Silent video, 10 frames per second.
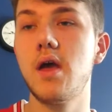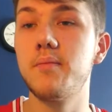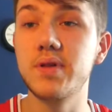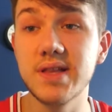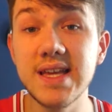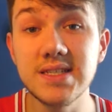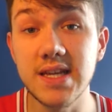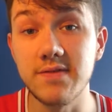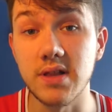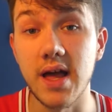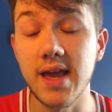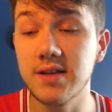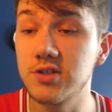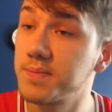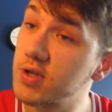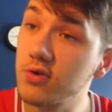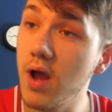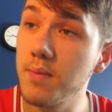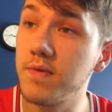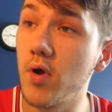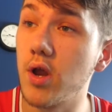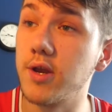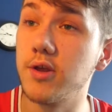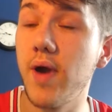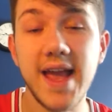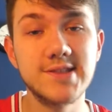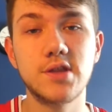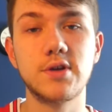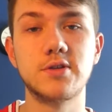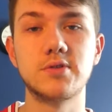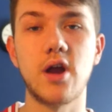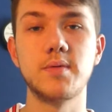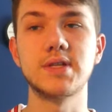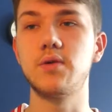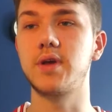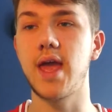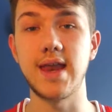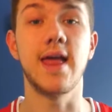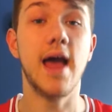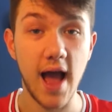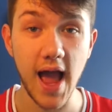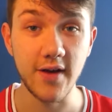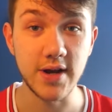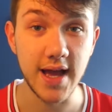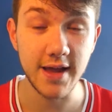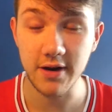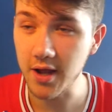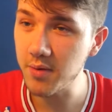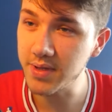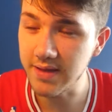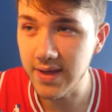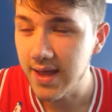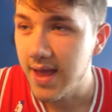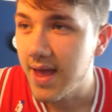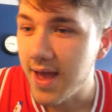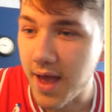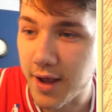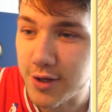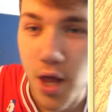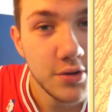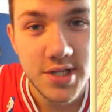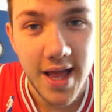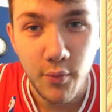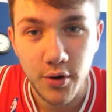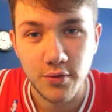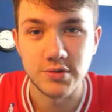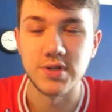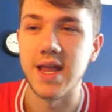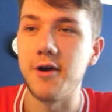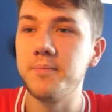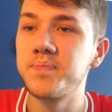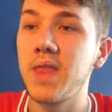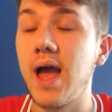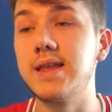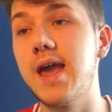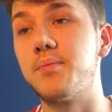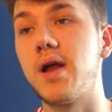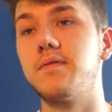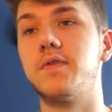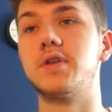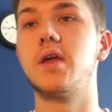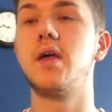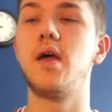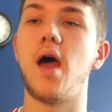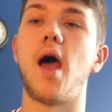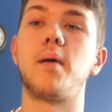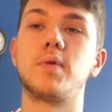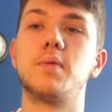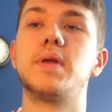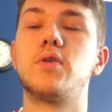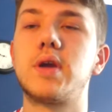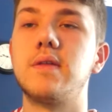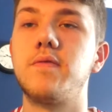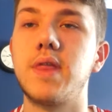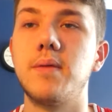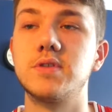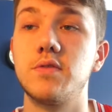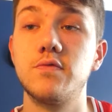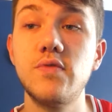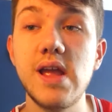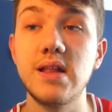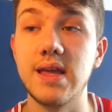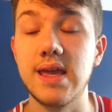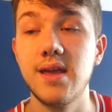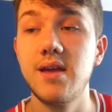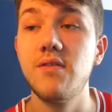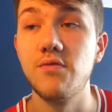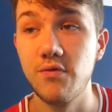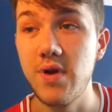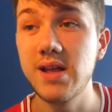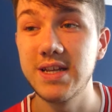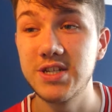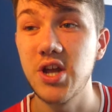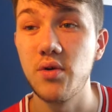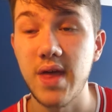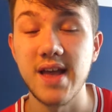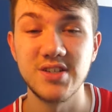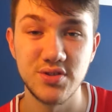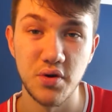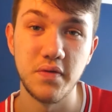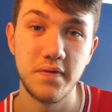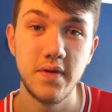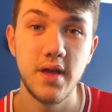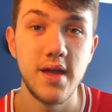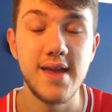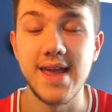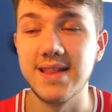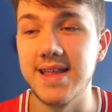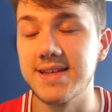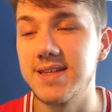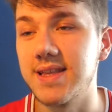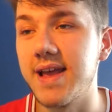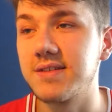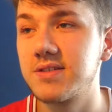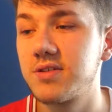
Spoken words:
please leave a like, subscribe if you are new. 83 subscribers now, we're getting higher and higher, I can't believe it. Close to that 100 now. And yeah, Brentford, I'm going to be looking for them to really, really show their stuff in this next